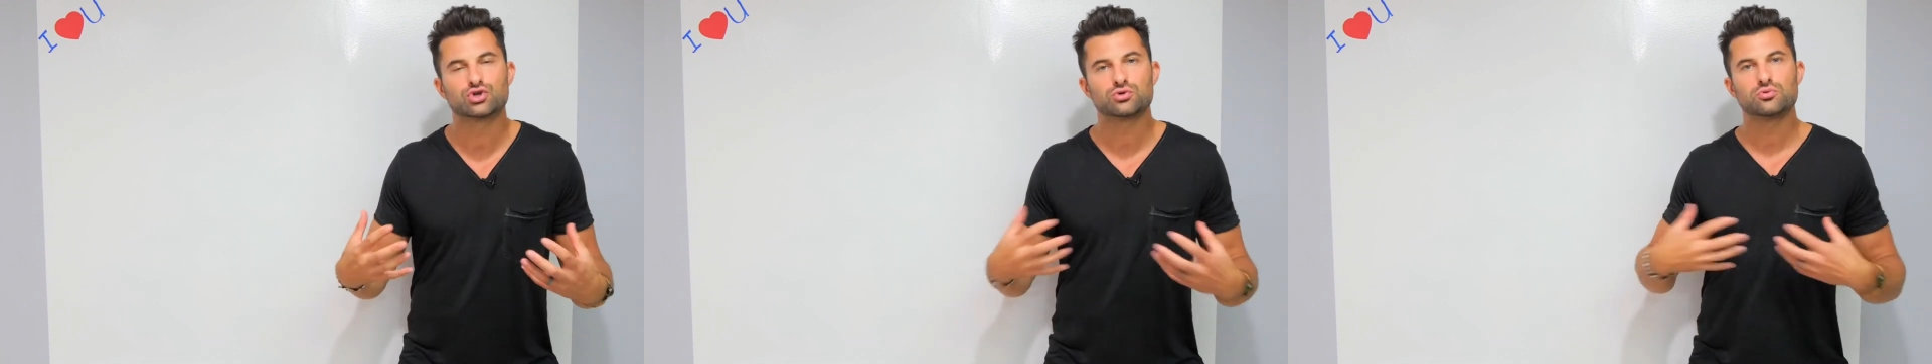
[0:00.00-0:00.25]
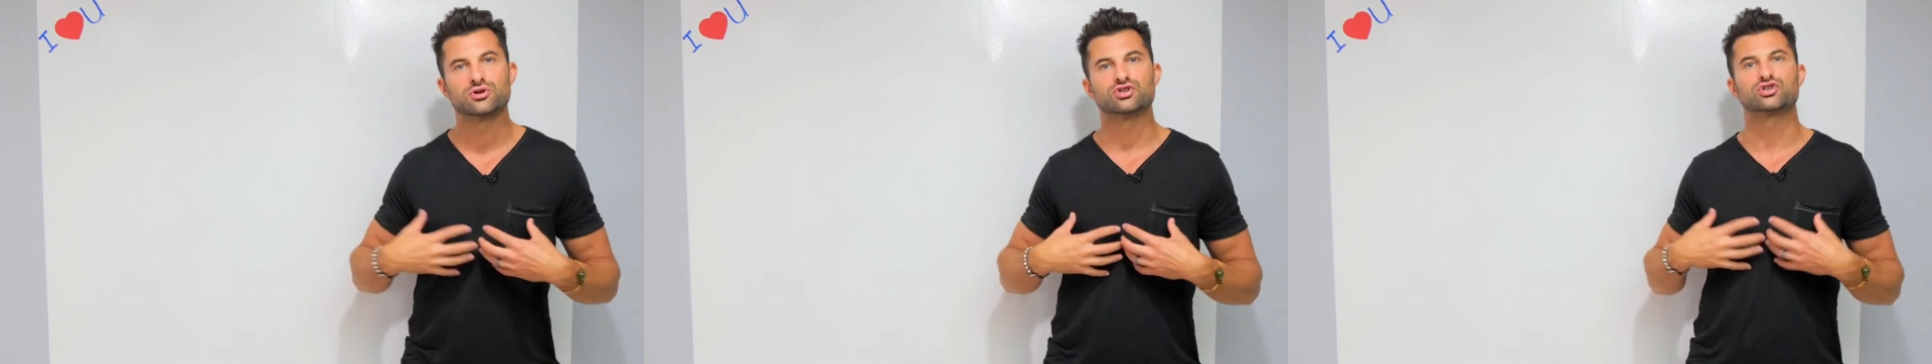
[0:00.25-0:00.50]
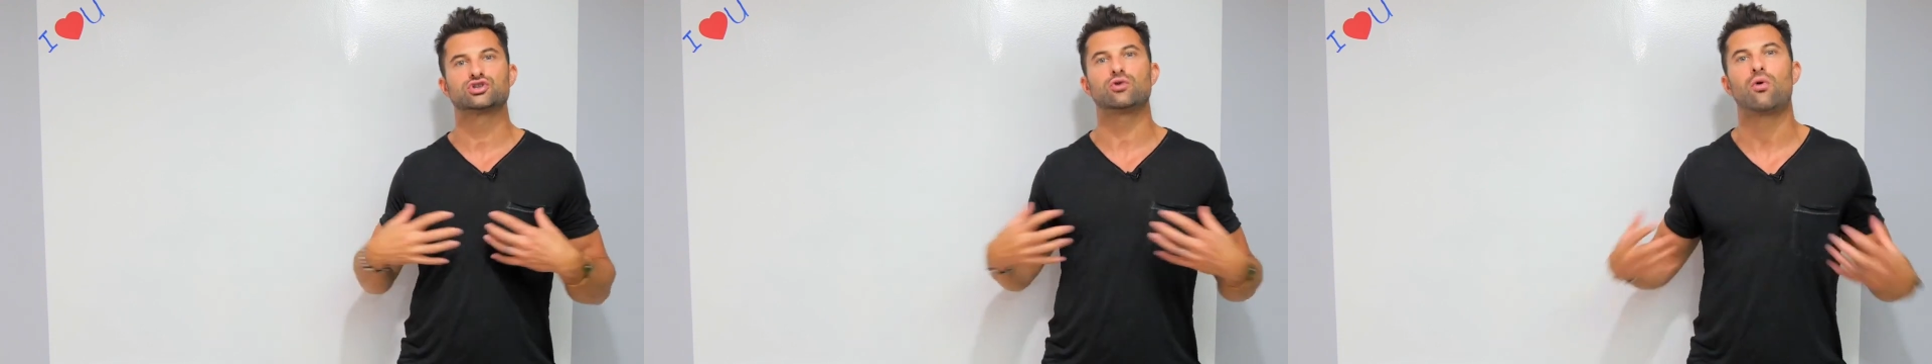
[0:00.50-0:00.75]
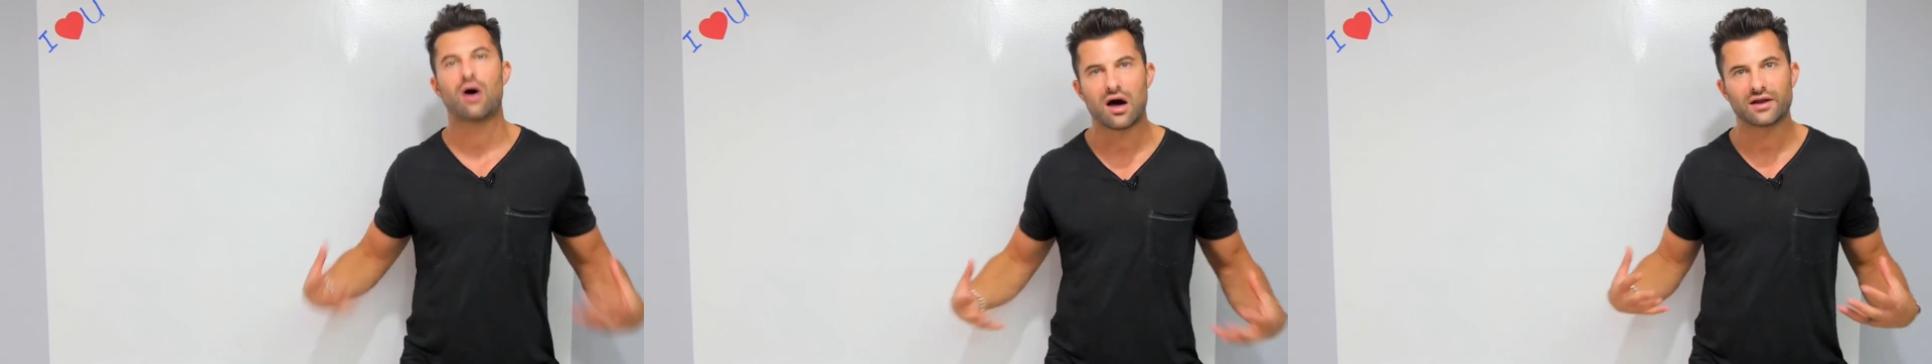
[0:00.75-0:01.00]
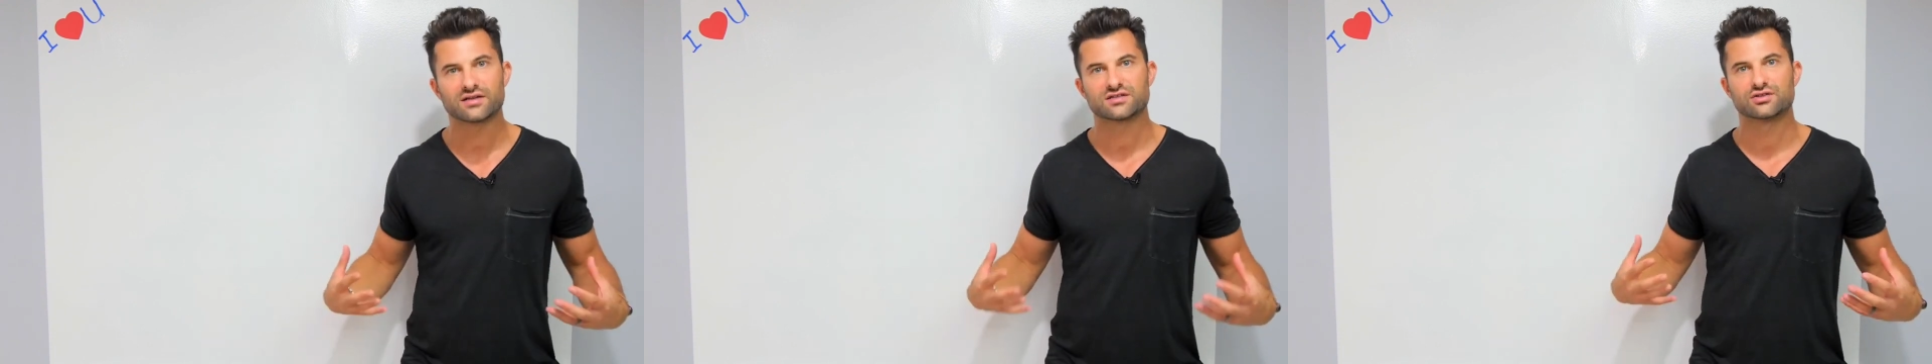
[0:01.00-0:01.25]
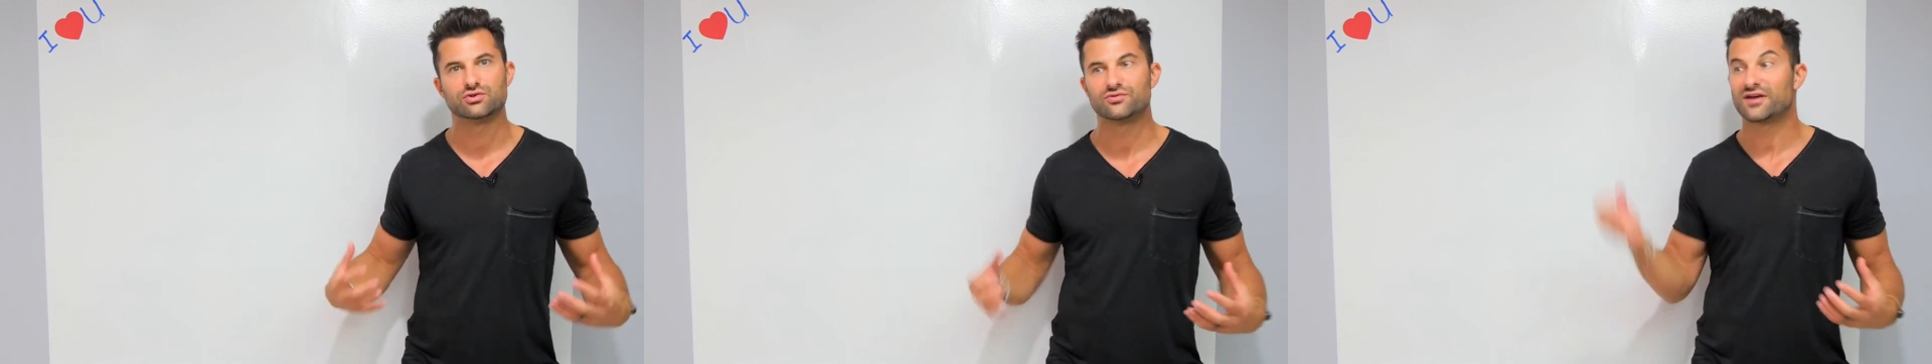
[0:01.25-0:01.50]
true and so
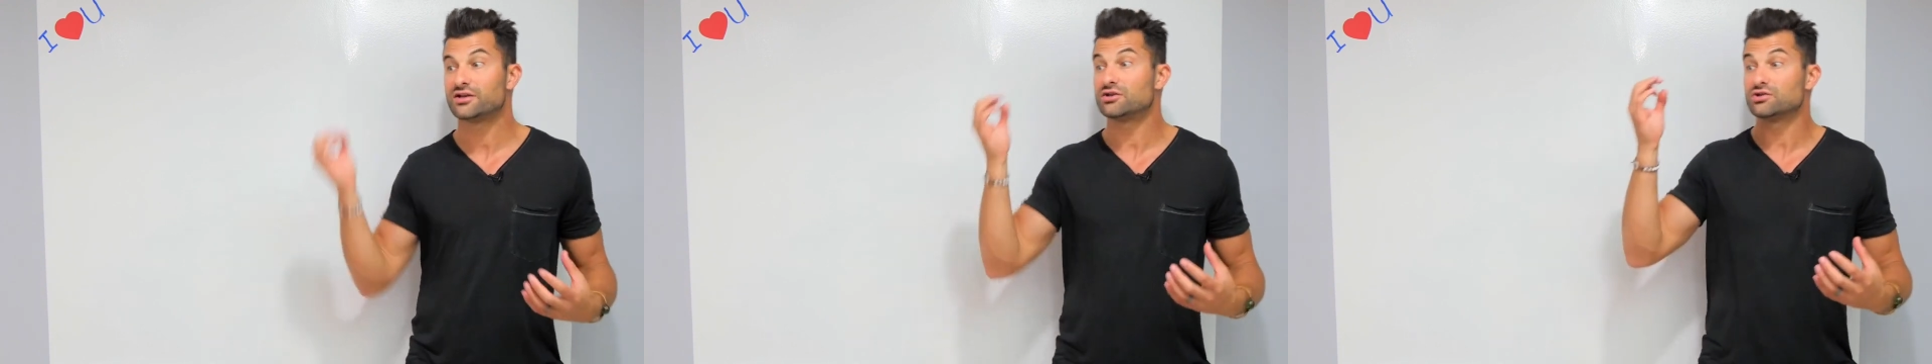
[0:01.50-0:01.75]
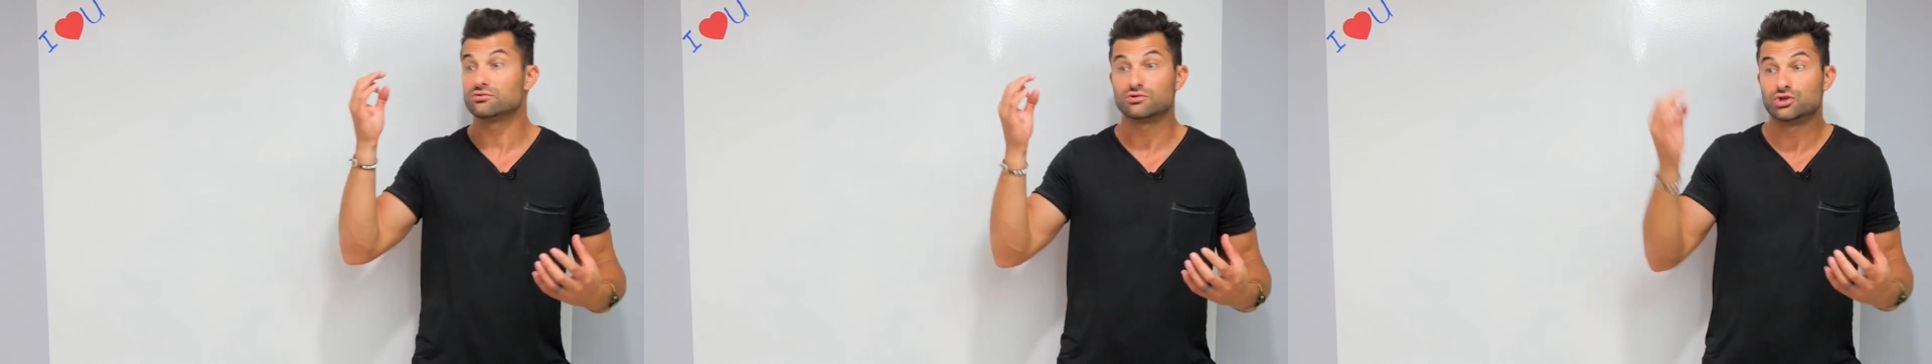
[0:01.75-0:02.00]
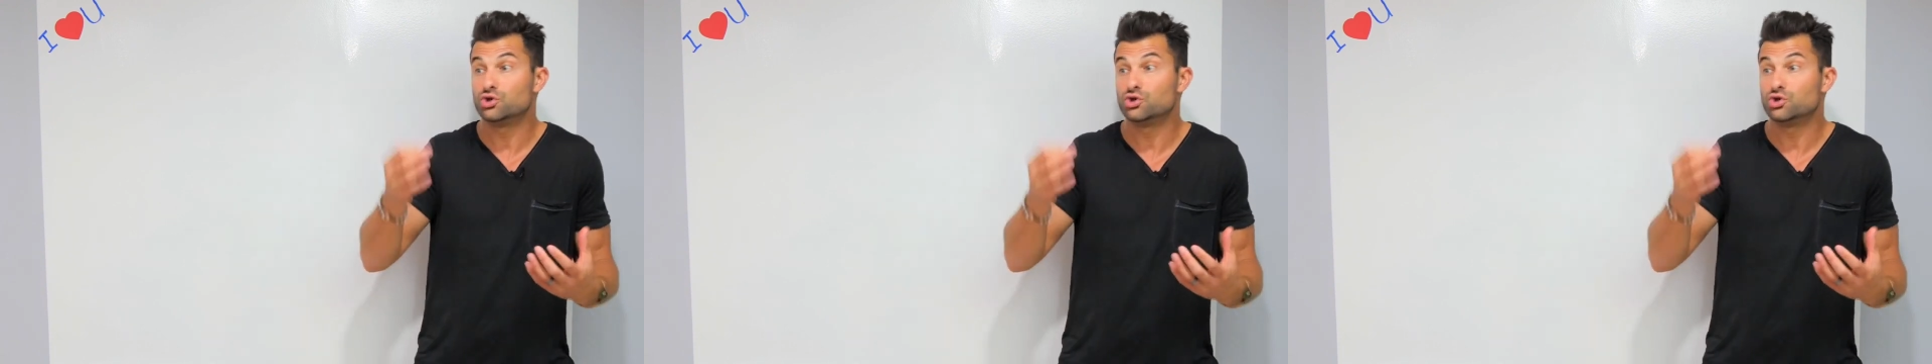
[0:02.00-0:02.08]
honest to you that